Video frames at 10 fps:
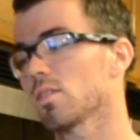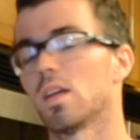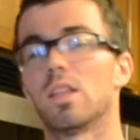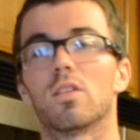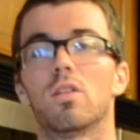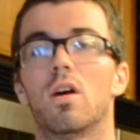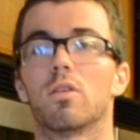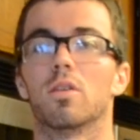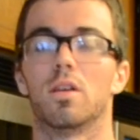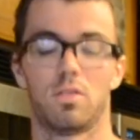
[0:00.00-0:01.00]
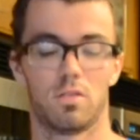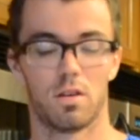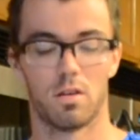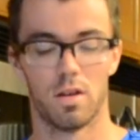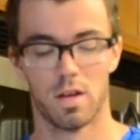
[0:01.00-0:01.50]
in the long run.
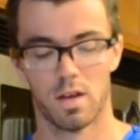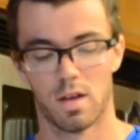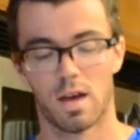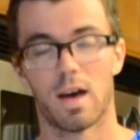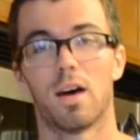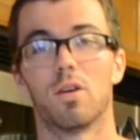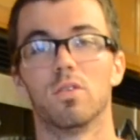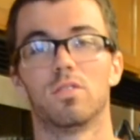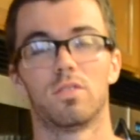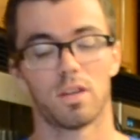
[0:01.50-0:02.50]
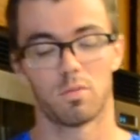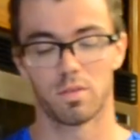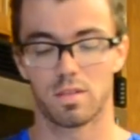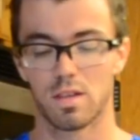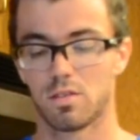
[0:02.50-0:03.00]
So I would stick
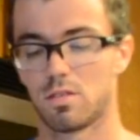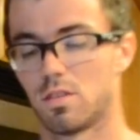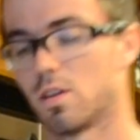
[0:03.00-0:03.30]
with this, the